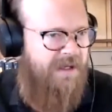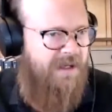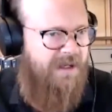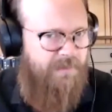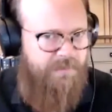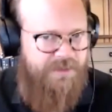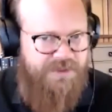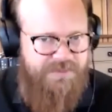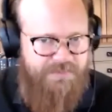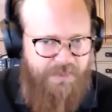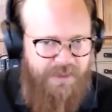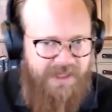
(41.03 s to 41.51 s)

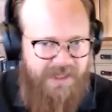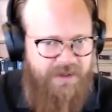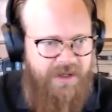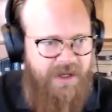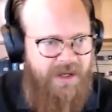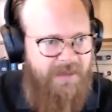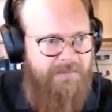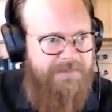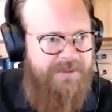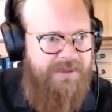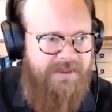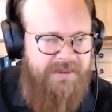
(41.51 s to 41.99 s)
Rich Brown
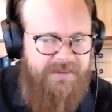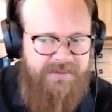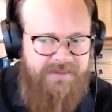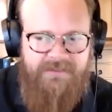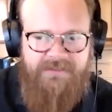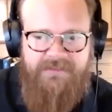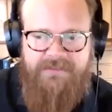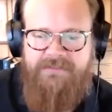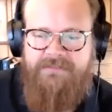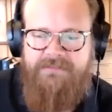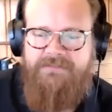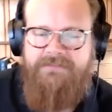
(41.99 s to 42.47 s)
hopped in.
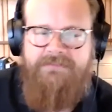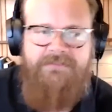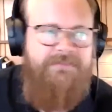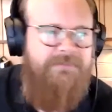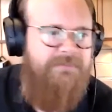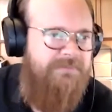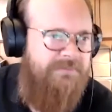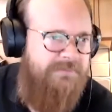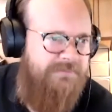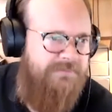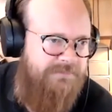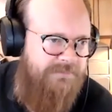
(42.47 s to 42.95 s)

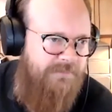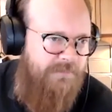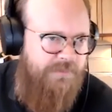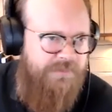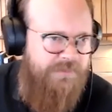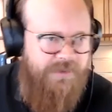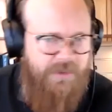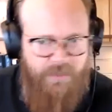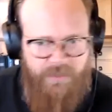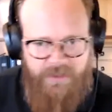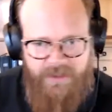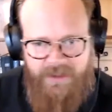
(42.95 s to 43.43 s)

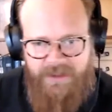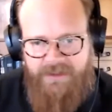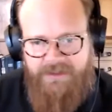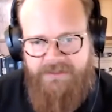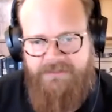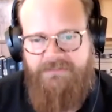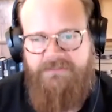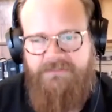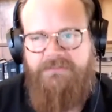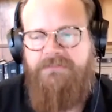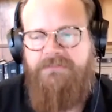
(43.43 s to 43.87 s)
What's going on?